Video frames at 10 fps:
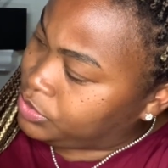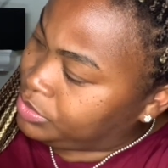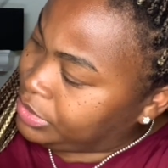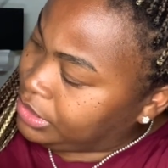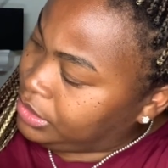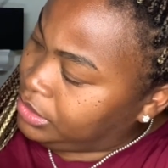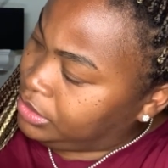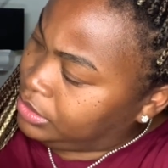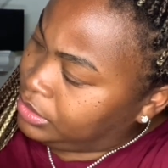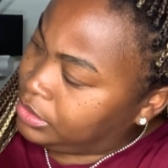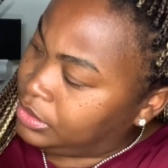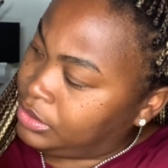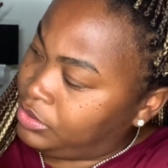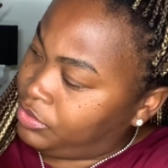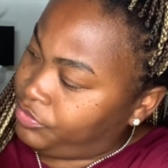be
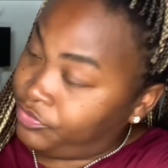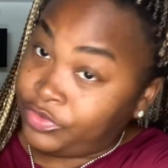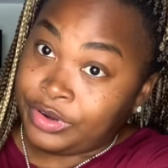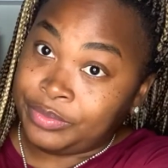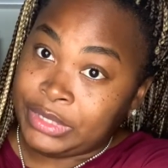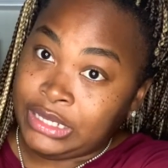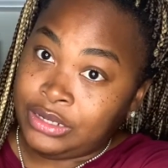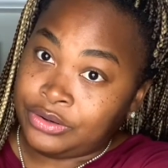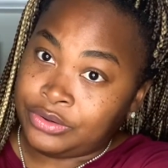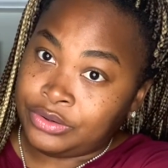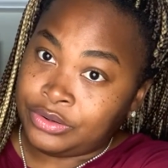from here